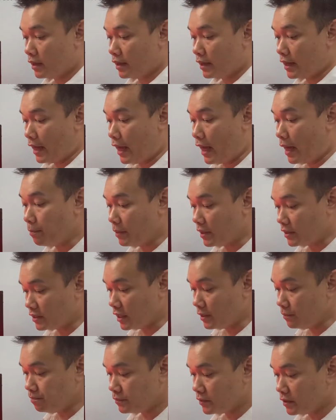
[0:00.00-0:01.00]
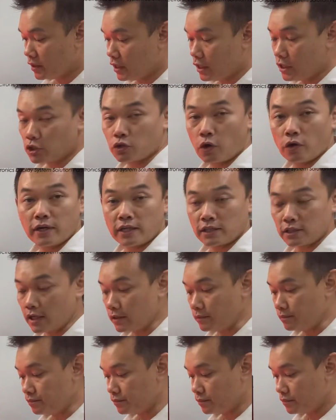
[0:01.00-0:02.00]
like M18, is
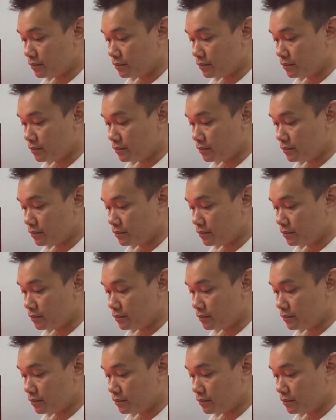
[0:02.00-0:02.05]
connected